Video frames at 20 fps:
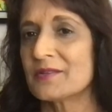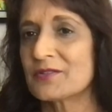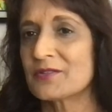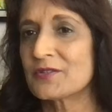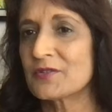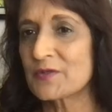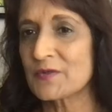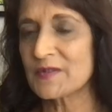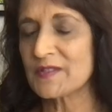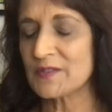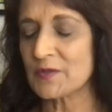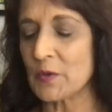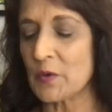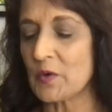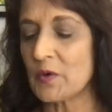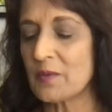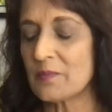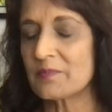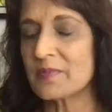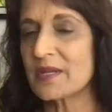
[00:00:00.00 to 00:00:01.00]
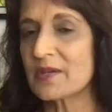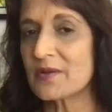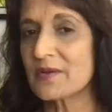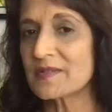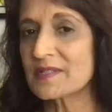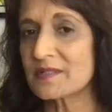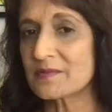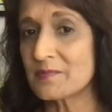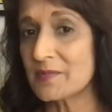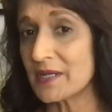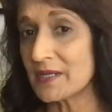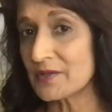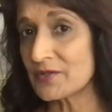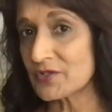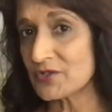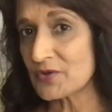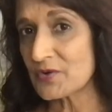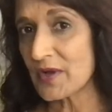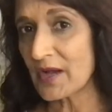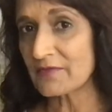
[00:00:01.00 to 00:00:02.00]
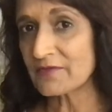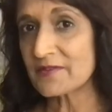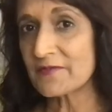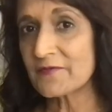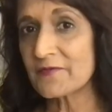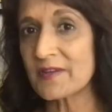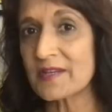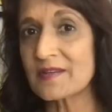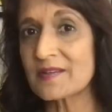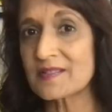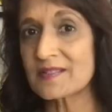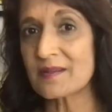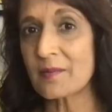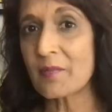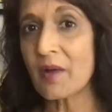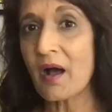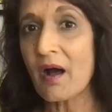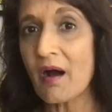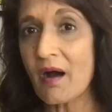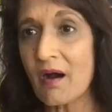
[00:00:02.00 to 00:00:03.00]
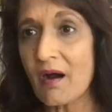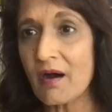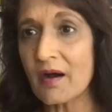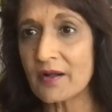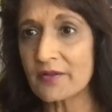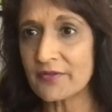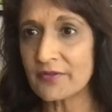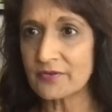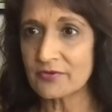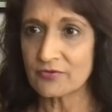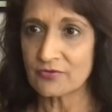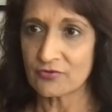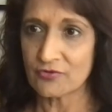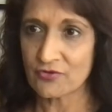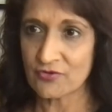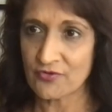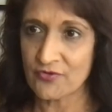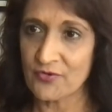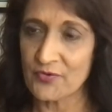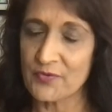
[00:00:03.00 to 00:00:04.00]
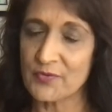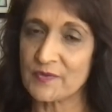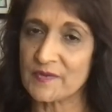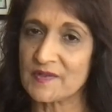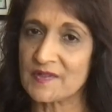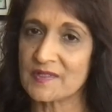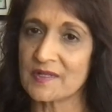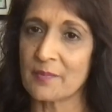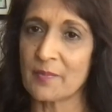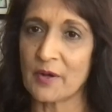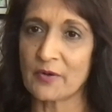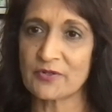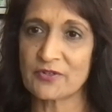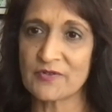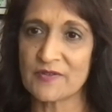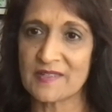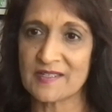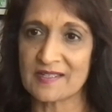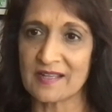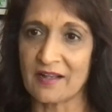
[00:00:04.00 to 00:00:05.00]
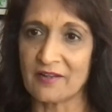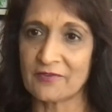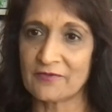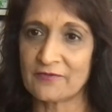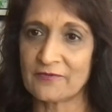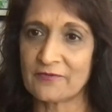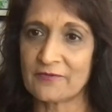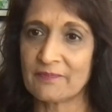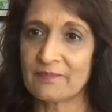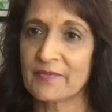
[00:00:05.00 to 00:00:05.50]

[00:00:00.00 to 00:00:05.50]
do so, because it means you have to face some hard truths about yourself.